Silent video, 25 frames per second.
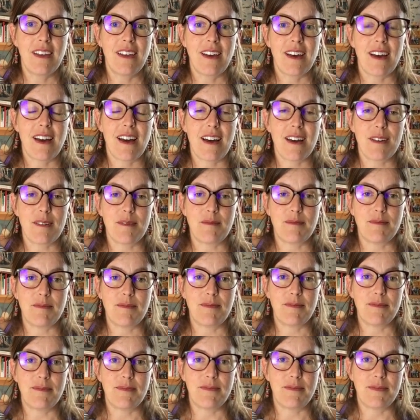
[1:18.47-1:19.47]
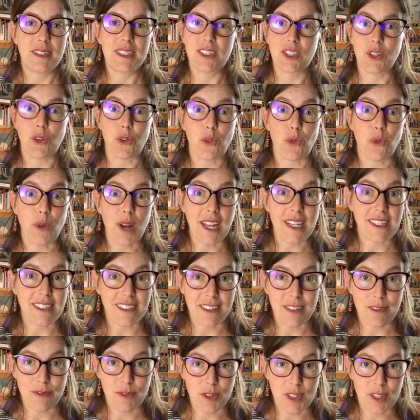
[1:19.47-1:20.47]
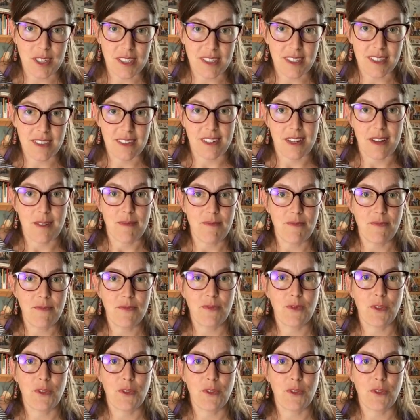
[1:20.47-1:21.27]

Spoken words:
it's a great delivery system